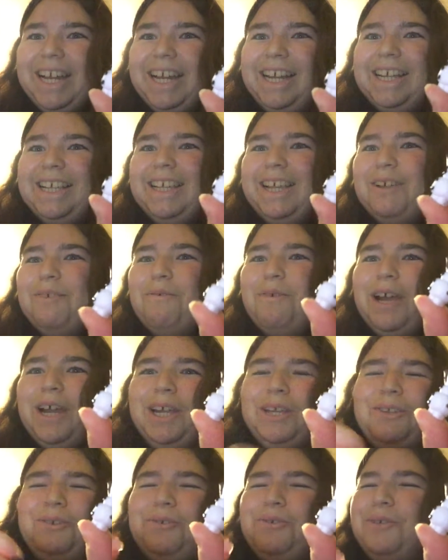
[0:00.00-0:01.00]
He's like,
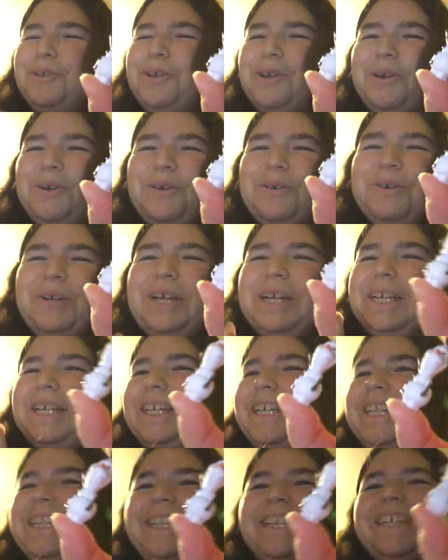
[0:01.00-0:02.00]
"Why, you know
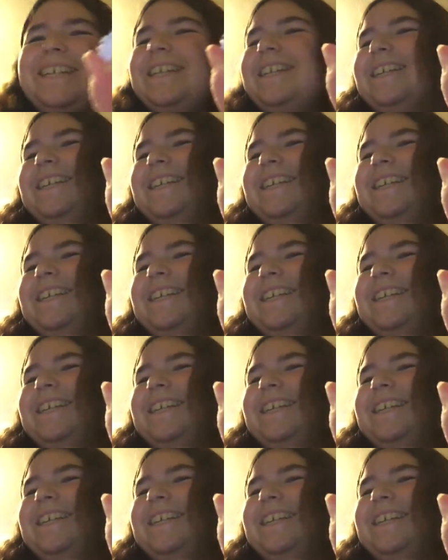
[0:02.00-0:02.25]
good."